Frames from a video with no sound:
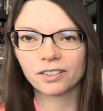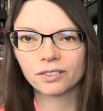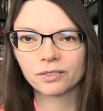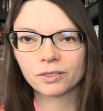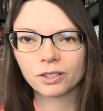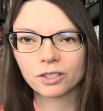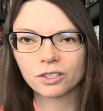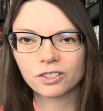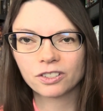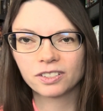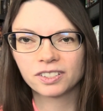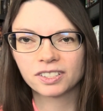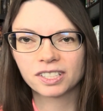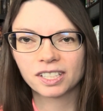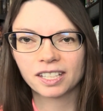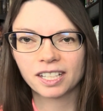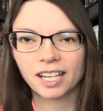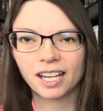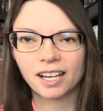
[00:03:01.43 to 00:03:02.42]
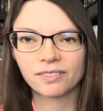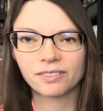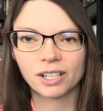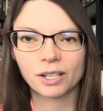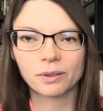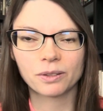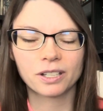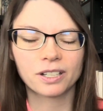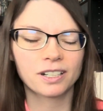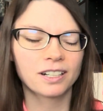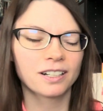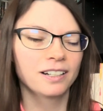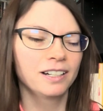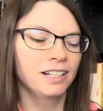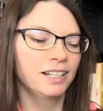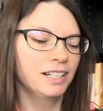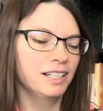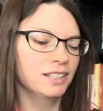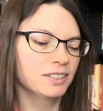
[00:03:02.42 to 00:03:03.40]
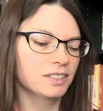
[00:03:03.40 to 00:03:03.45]
versions that they have out there.
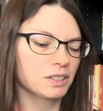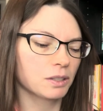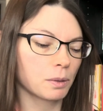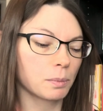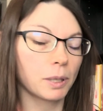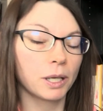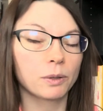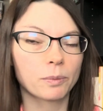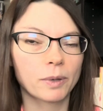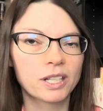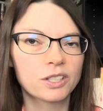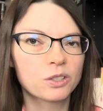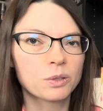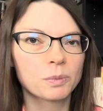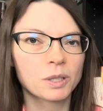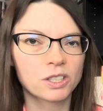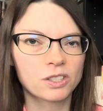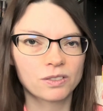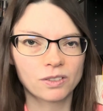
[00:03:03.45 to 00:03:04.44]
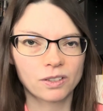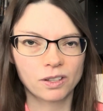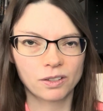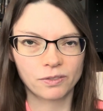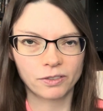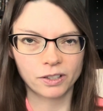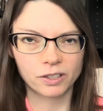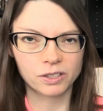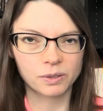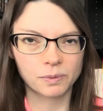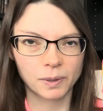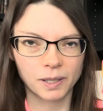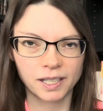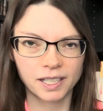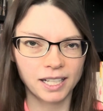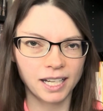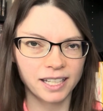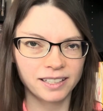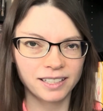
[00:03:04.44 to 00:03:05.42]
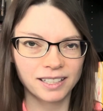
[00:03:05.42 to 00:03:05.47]
So I paid way too much for the first one,
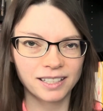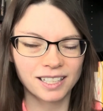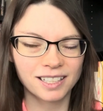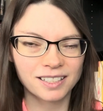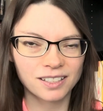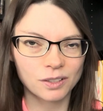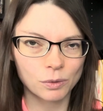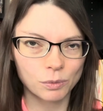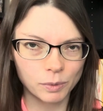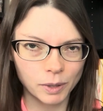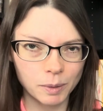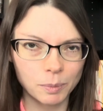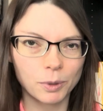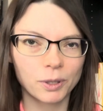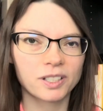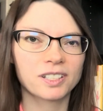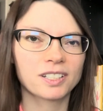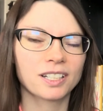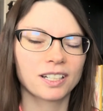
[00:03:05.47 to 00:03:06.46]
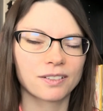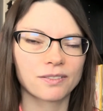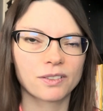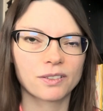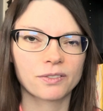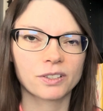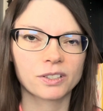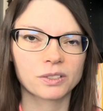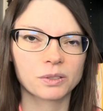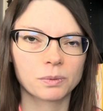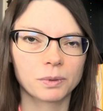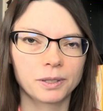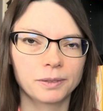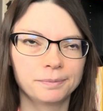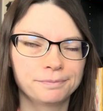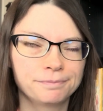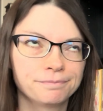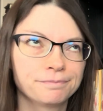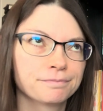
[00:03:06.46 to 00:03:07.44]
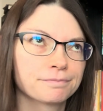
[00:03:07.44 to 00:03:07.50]
and then they did a reprinting of the first
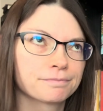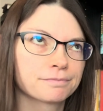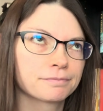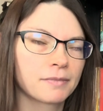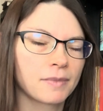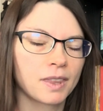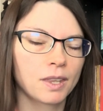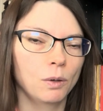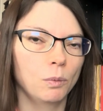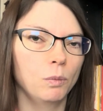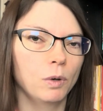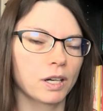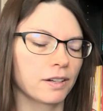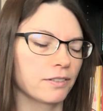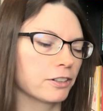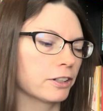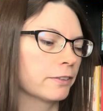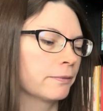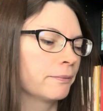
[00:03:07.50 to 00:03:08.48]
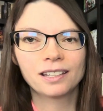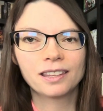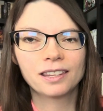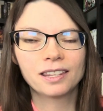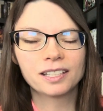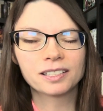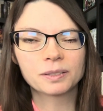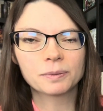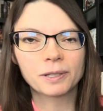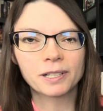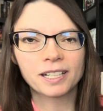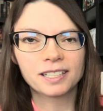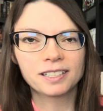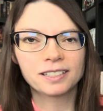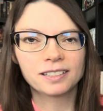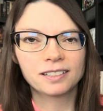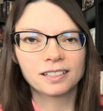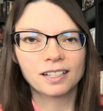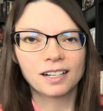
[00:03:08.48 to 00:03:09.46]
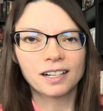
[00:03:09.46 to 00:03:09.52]
one. Whatever. This one I
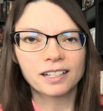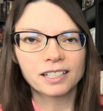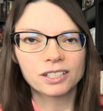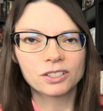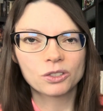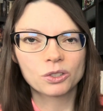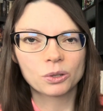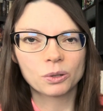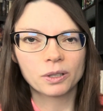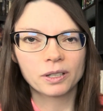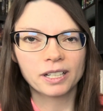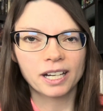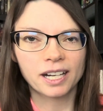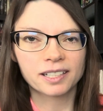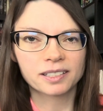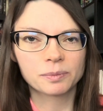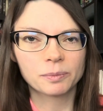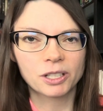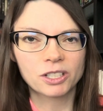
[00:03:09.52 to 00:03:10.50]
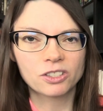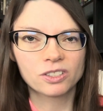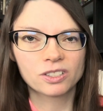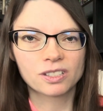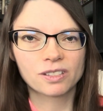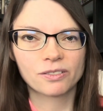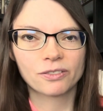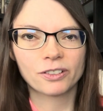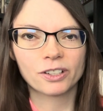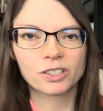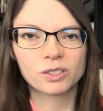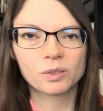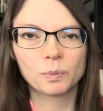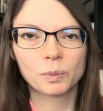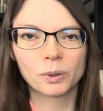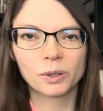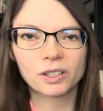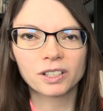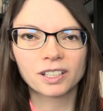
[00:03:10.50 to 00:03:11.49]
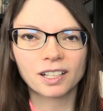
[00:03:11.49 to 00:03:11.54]
did not enjoy as much as the first
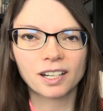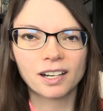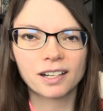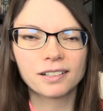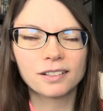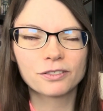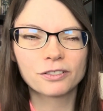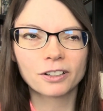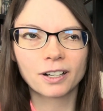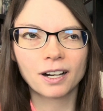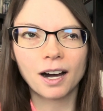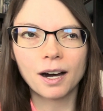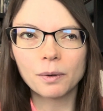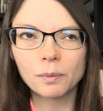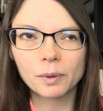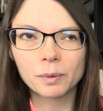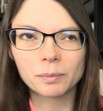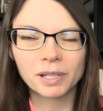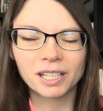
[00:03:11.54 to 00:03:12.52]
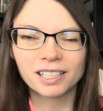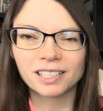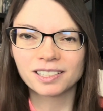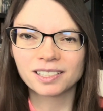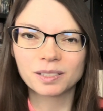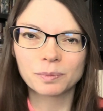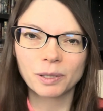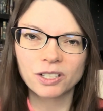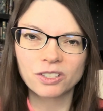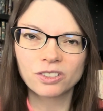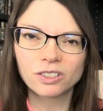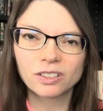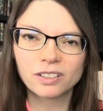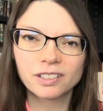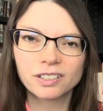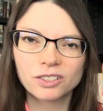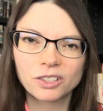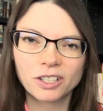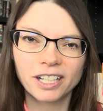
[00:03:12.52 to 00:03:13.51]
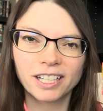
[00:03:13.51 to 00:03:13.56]
book. It kind of forgot what made it special.
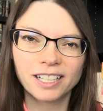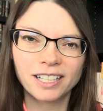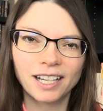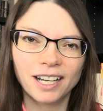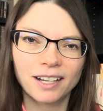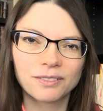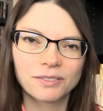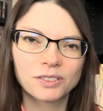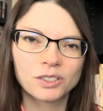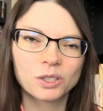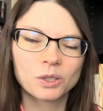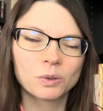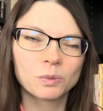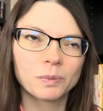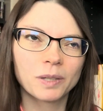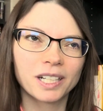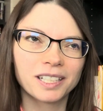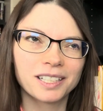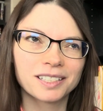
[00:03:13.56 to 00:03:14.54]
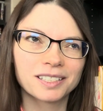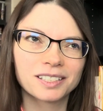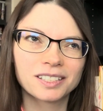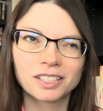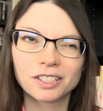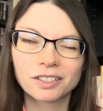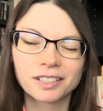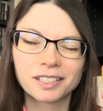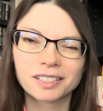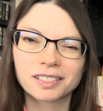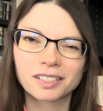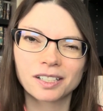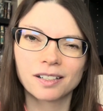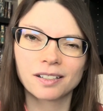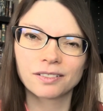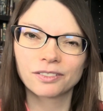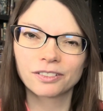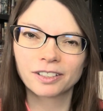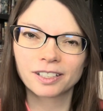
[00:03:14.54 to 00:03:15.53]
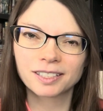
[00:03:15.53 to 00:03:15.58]
It tried to have too many serious
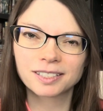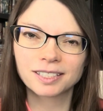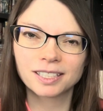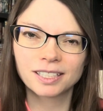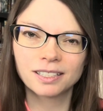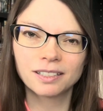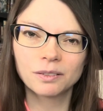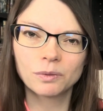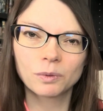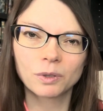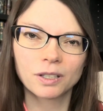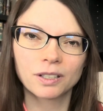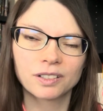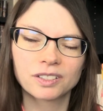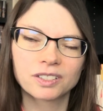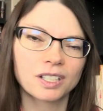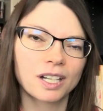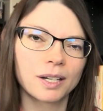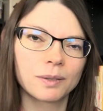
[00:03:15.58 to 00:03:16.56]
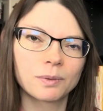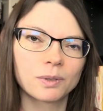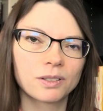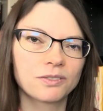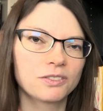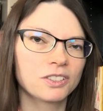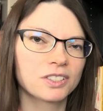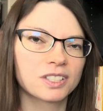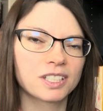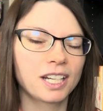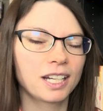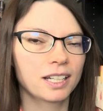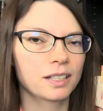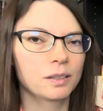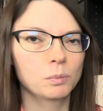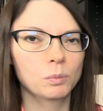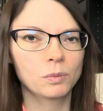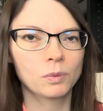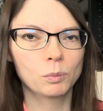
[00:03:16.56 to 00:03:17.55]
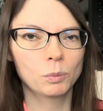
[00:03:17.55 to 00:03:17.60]
conflicts in it, whereas I would have just
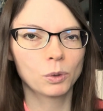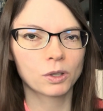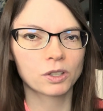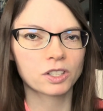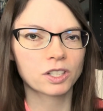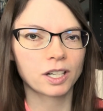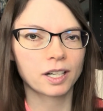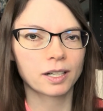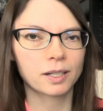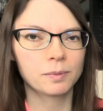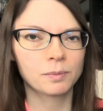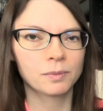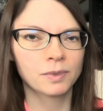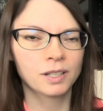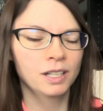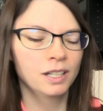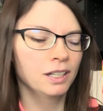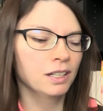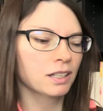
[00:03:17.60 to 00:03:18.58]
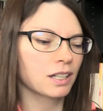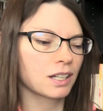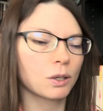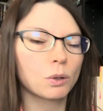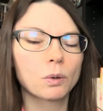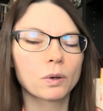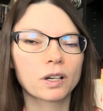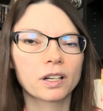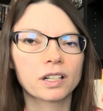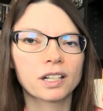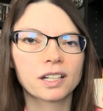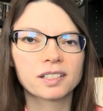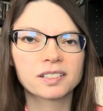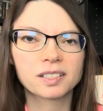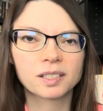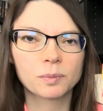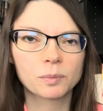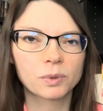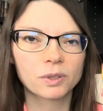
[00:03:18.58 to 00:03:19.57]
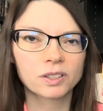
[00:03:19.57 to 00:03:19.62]
taken more time
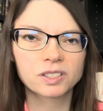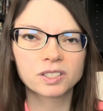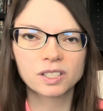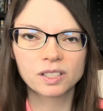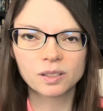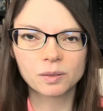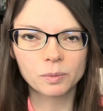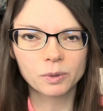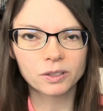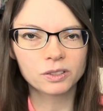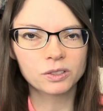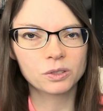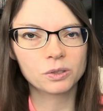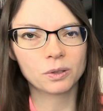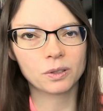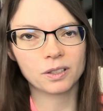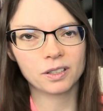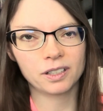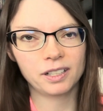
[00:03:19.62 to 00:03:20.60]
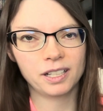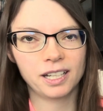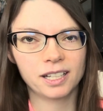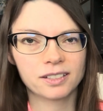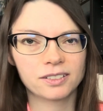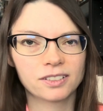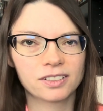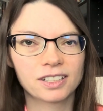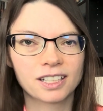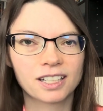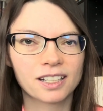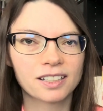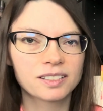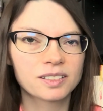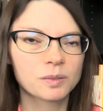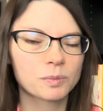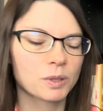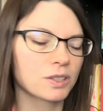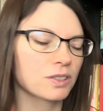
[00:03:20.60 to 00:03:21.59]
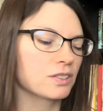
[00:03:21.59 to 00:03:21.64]
organizing books in the bookstore and handling
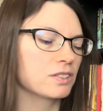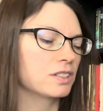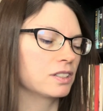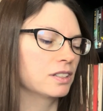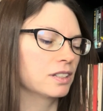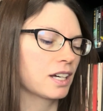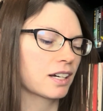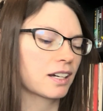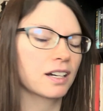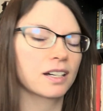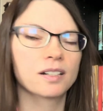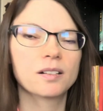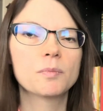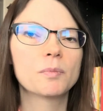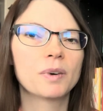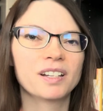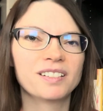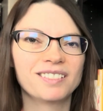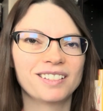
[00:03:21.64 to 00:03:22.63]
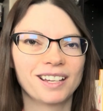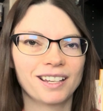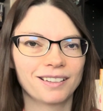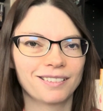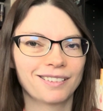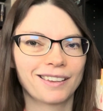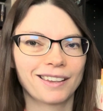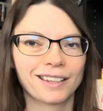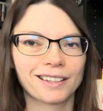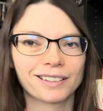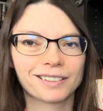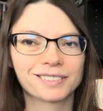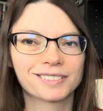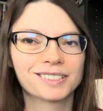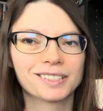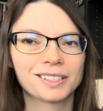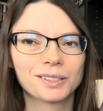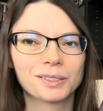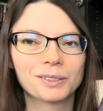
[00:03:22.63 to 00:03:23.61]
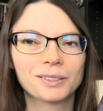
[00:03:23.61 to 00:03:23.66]
customers and that kind of mundane thing.
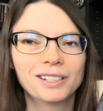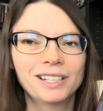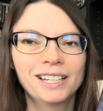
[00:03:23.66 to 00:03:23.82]
So